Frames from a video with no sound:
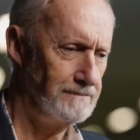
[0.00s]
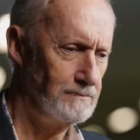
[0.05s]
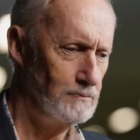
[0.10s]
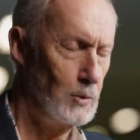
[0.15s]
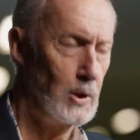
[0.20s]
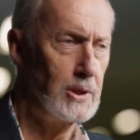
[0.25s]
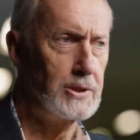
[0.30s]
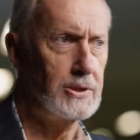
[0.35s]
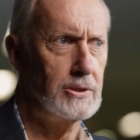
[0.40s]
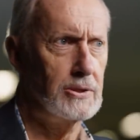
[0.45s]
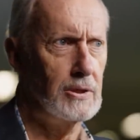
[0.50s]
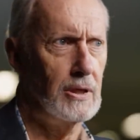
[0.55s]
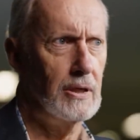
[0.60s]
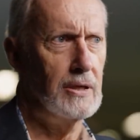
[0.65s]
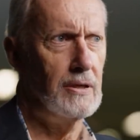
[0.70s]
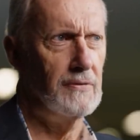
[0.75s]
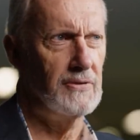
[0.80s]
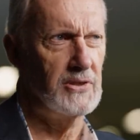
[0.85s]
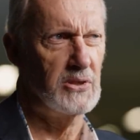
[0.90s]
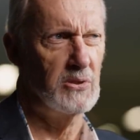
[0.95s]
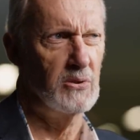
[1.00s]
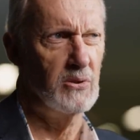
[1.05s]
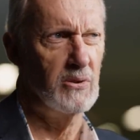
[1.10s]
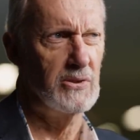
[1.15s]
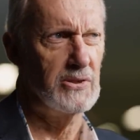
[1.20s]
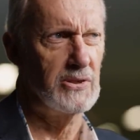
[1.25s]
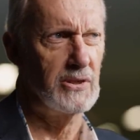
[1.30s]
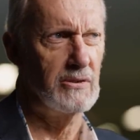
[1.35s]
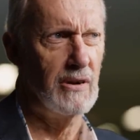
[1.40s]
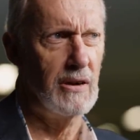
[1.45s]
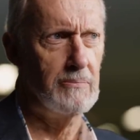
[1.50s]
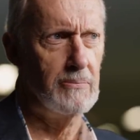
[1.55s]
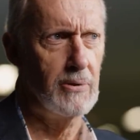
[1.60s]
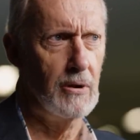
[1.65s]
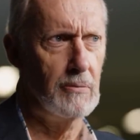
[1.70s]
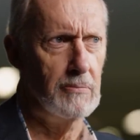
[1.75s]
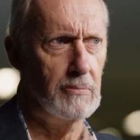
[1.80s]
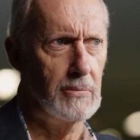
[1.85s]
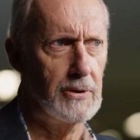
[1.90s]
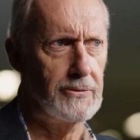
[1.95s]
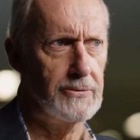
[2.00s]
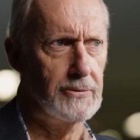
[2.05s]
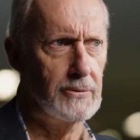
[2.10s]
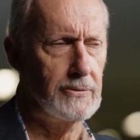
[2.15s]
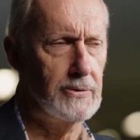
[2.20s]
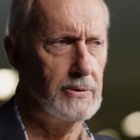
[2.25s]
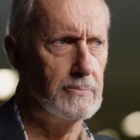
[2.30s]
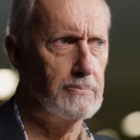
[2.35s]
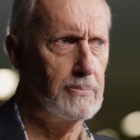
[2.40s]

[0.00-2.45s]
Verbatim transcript: which I never saw as a great problem. I thought the